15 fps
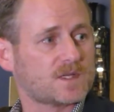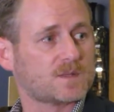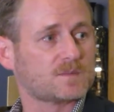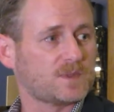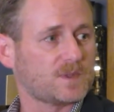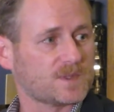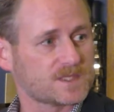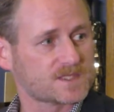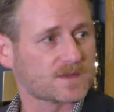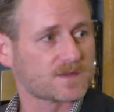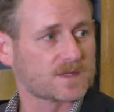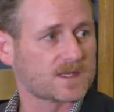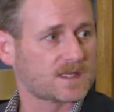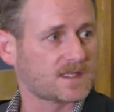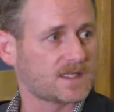employee so
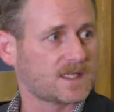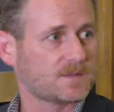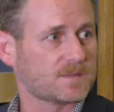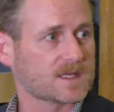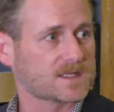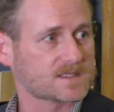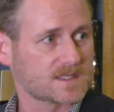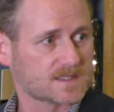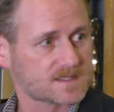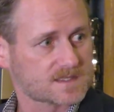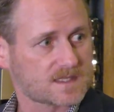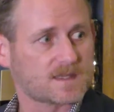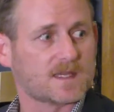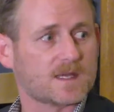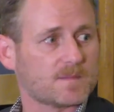that it makes sense to
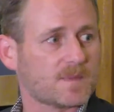them?